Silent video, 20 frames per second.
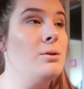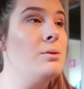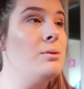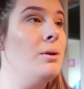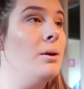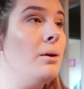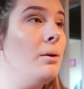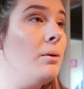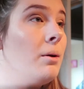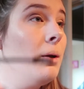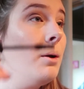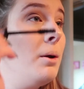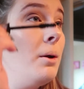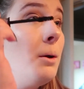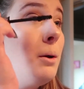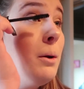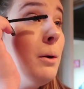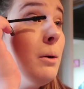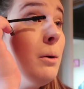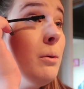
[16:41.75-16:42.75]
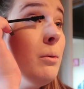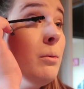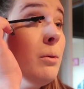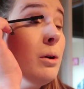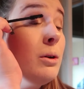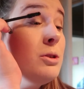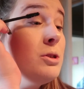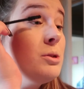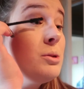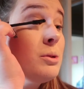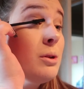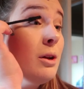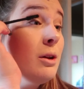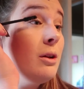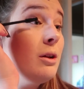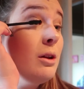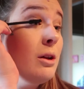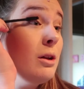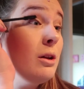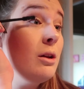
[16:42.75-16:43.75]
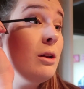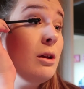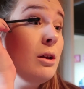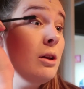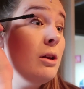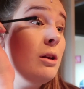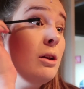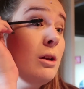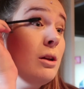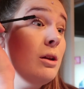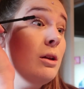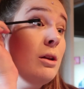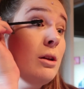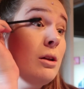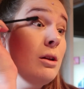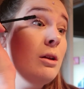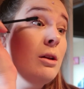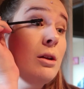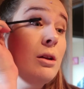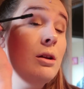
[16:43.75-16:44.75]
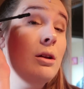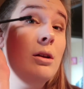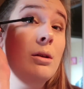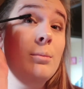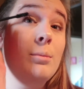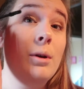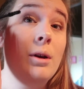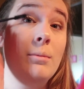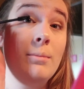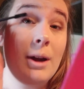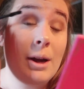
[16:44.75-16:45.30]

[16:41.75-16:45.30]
So we're just gonna put